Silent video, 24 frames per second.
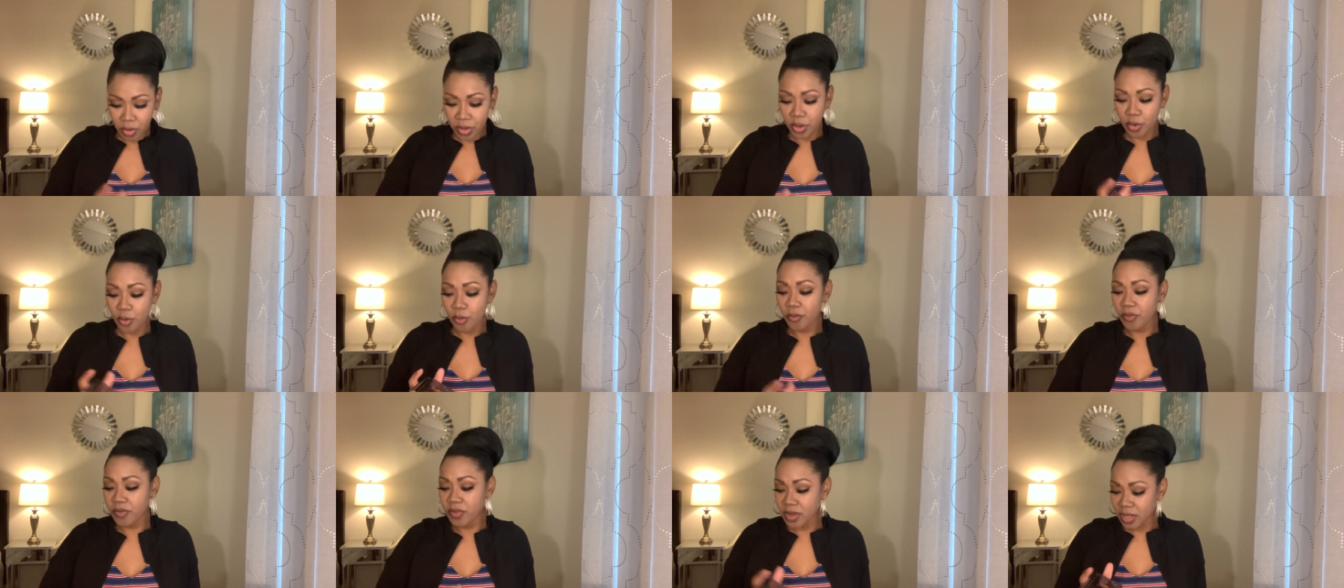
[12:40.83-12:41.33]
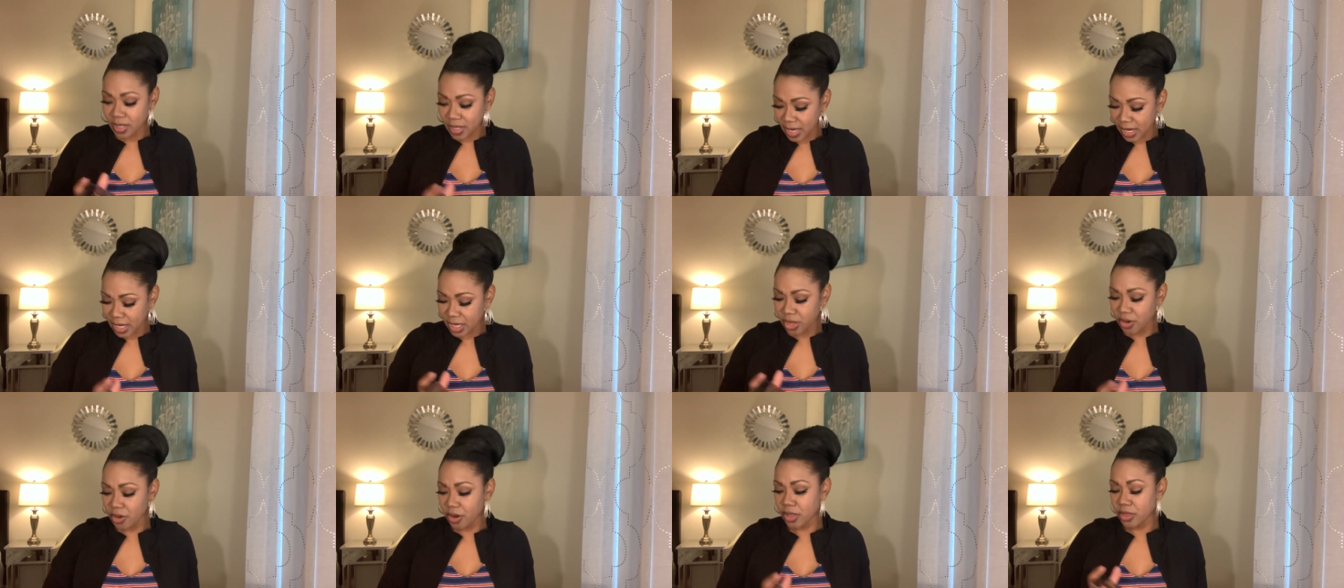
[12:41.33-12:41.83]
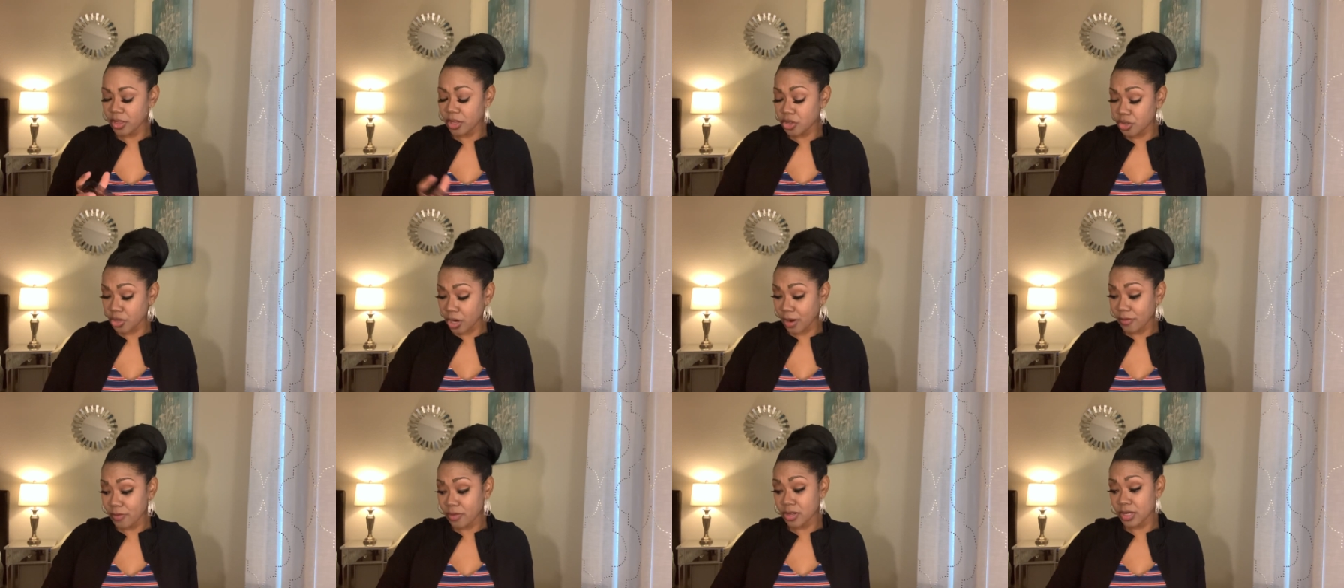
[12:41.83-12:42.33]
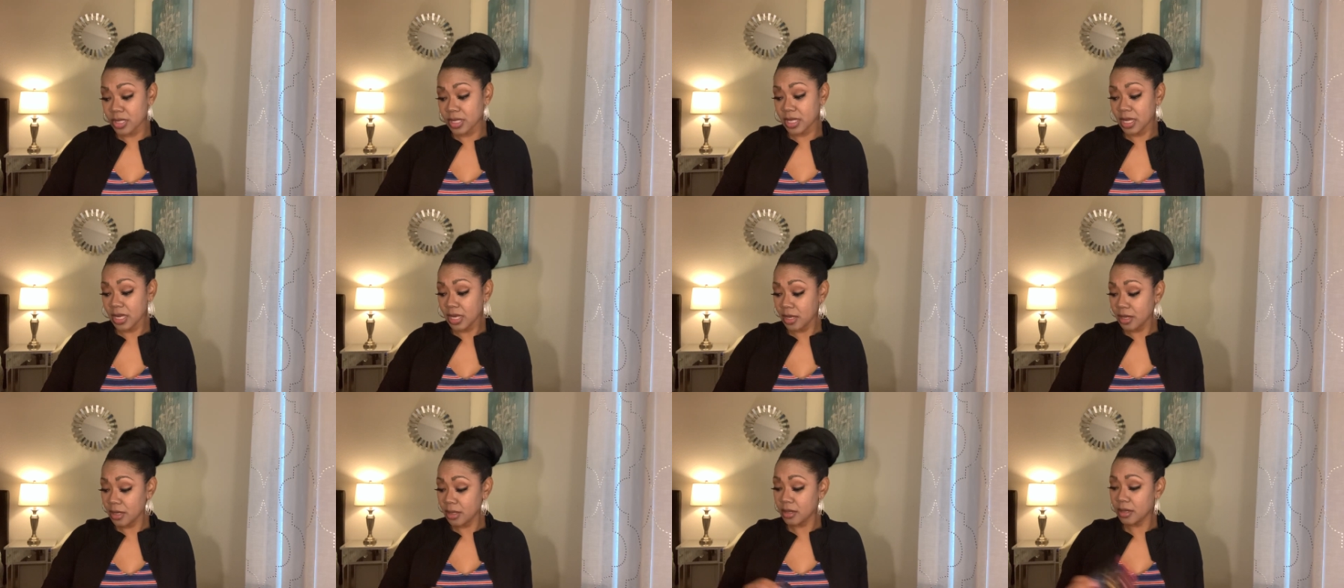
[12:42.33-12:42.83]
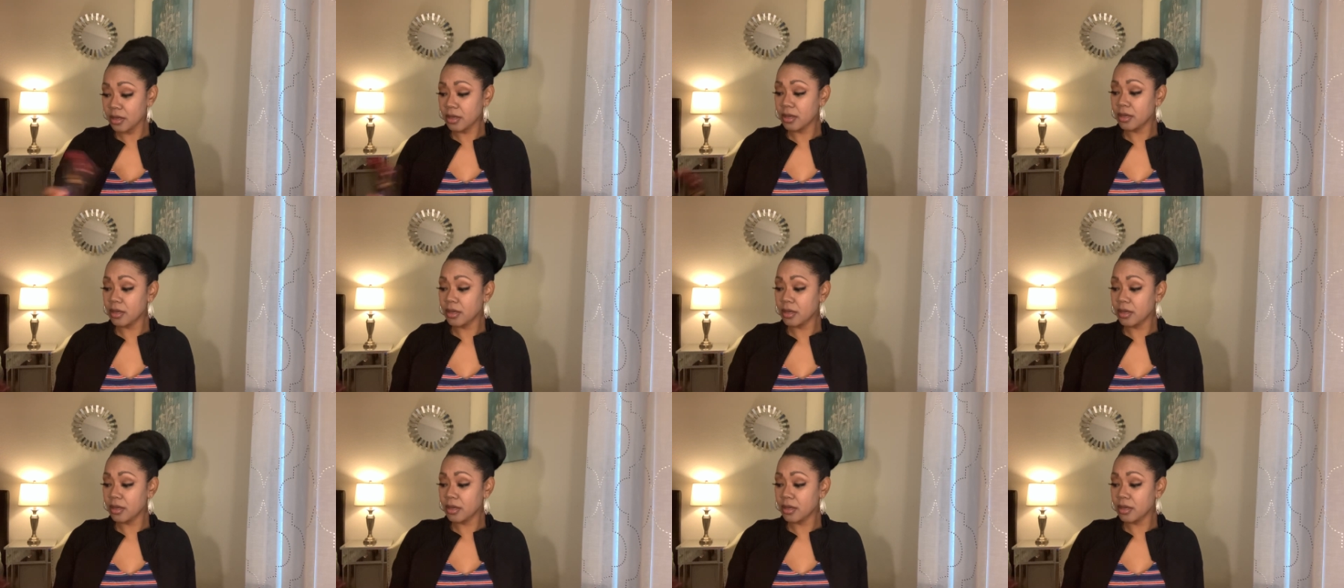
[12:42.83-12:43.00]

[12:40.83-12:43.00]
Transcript: You feel like you're in the driver's seat.